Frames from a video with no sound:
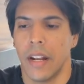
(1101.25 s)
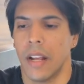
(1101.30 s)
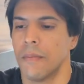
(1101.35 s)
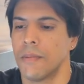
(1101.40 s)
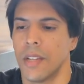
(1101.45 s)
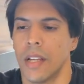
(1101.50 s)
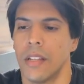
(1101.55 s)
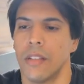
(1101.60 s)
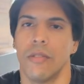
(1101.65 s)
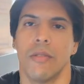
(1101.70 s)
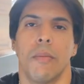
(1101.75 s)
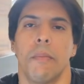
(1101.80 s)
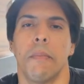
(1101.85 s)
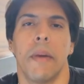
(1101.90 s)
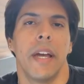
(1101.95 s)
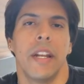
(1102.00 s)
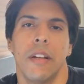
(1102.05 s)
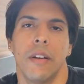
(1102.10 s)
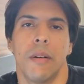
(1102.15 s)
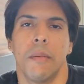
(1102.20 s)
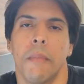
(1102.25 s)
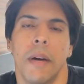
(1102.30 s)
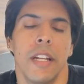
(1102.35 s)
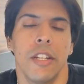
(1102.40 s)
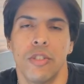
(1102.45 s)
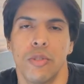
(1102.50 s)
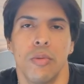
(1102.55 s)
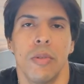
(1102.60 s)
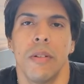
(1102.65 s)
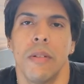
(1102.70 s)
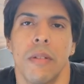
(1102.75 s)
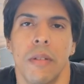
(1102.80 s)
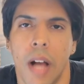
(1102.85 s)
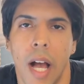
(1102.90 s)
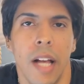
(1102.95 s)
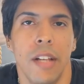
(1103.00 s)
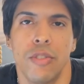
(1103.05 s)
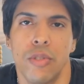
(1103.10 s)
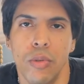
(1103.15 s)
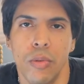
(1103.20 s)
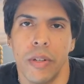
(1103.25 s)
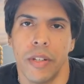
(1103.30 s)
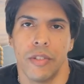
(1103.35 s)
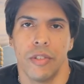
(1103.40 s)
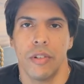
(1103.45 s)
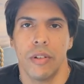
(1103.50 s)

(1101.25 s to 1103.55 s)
I'm telling you, might as well, I'll do it.